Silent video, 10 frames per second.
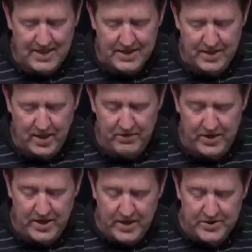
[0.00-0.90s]
And
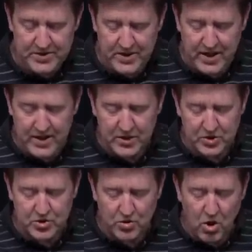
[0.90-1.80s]
David stayed in
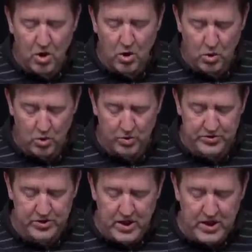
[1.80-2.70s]

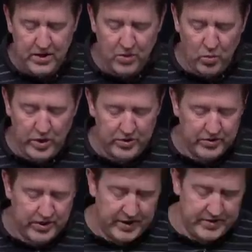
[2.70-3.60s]
strongholds in the
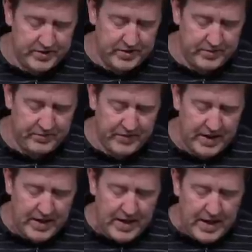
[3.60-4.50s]
wilderness,
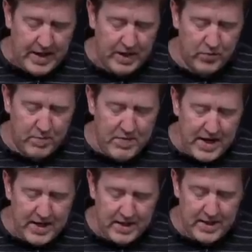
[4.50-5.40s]
and
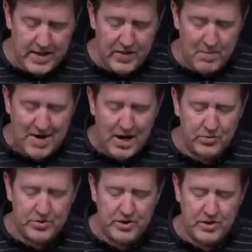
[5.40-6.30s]
remained in the
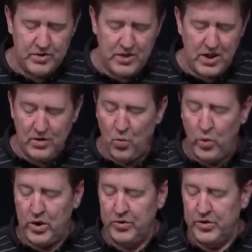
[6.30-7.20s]
mountains in the
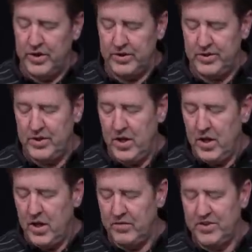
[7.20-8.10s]
wilderness
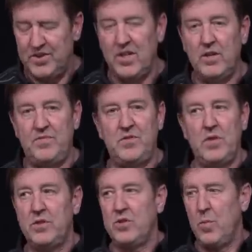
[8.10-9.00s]
of Ziph.
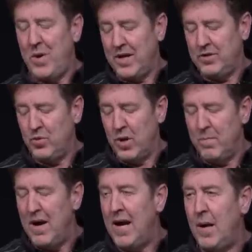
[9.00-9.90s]
So let's go back to our
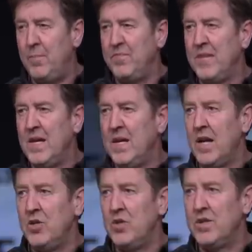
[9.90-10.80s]
map,
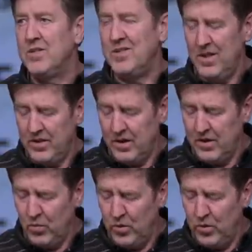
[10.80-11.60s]
and you can see there the